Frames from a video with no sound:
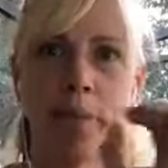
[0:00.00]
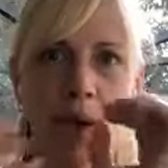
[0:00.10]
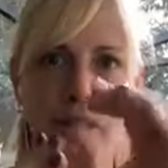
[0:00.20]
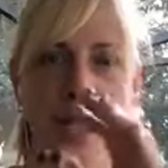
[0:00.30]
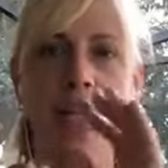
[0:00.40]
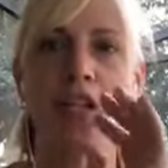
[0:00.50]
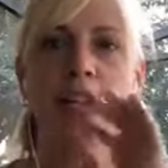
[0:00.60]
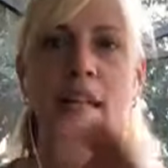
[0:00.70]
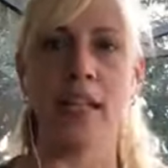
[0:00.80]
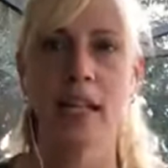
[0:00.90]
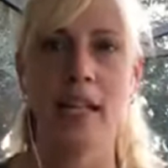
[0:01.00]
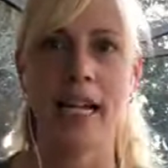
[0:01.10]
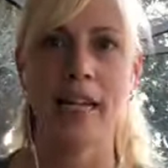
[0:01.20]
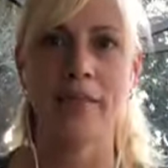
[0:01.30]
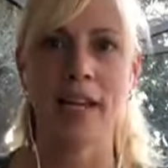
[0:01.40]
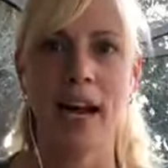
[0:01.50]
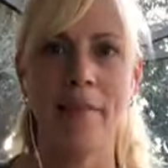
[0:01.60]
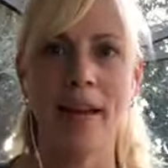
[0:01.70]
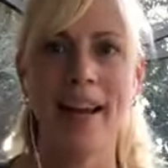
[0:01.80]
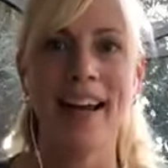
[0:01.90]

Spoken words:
pulsation and length of time.